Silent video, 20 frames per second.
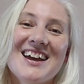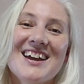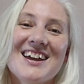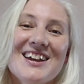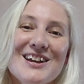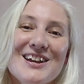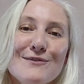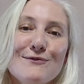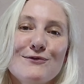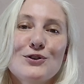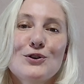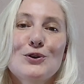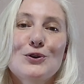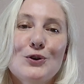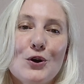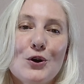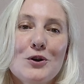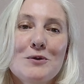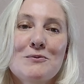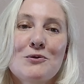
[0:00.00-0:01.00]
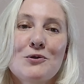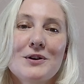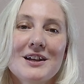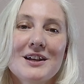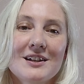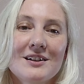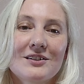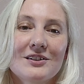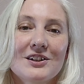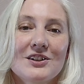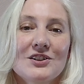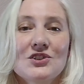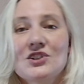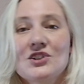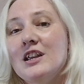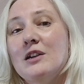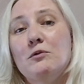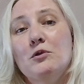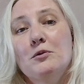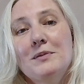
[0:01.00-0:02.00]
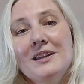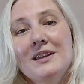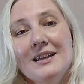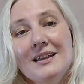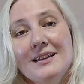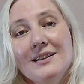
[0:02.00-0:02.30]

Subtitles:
If you know more English, it will be